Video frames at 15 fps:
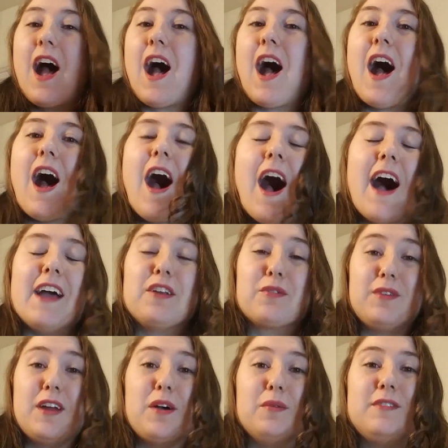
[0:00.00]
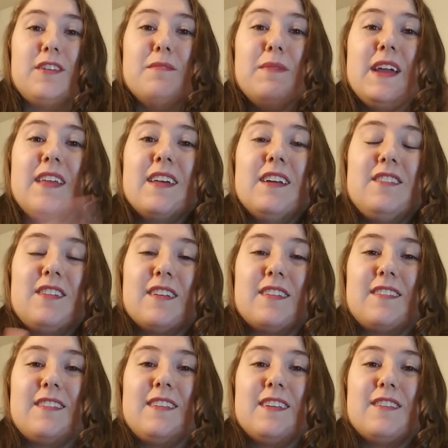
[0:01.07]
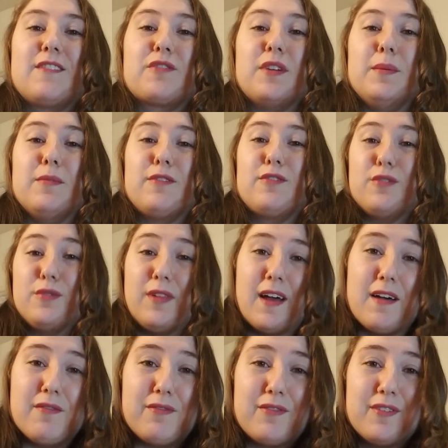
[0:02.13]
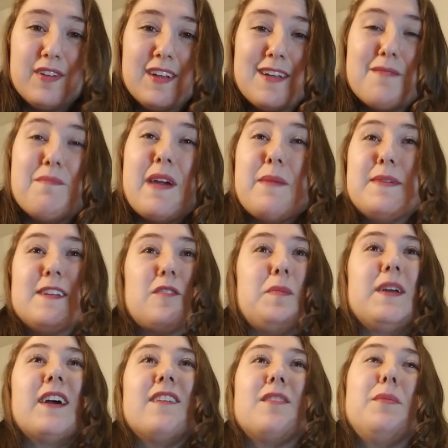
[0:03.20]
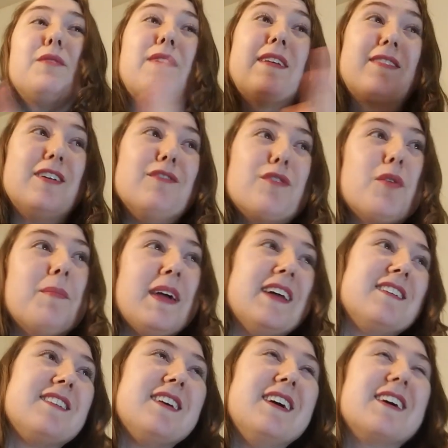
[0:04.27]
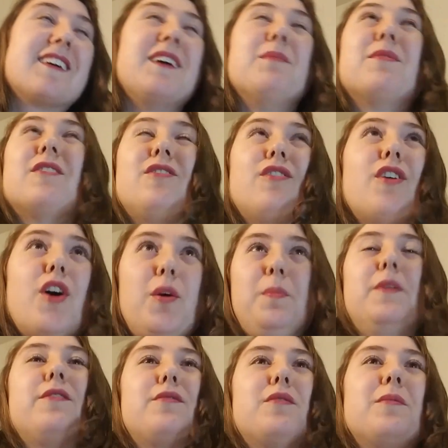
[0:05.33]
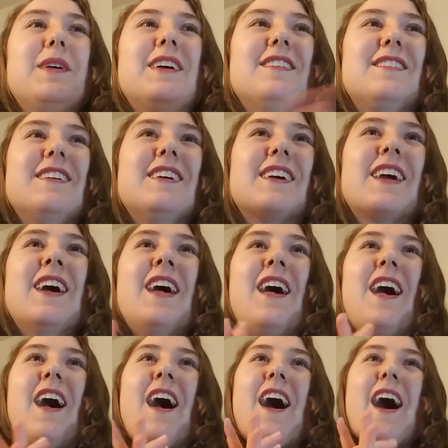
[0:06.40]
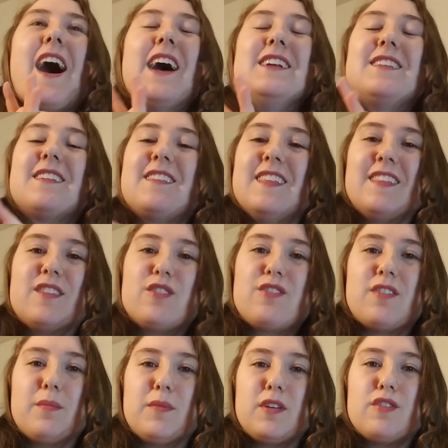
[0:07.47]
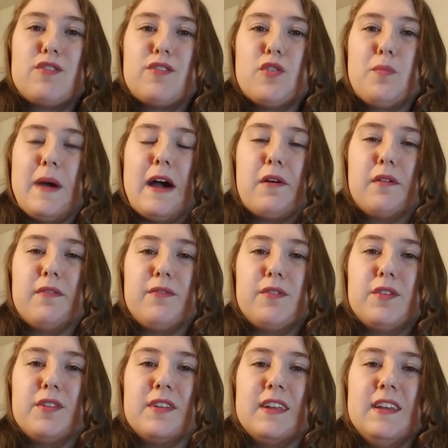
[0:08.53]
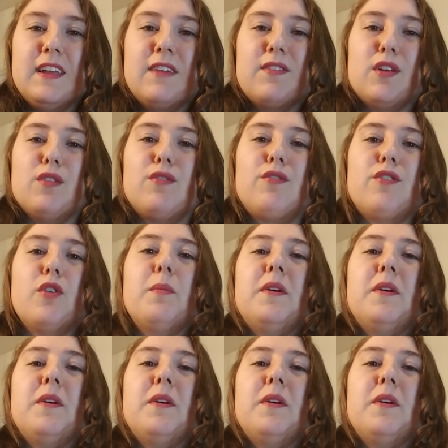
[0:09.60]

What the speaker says: I don't know. To me, that just screams true love. Maybe it's because I'm the resident romantic. I'm such a hopeless romantic. I just think there's something so powerful in giving so much of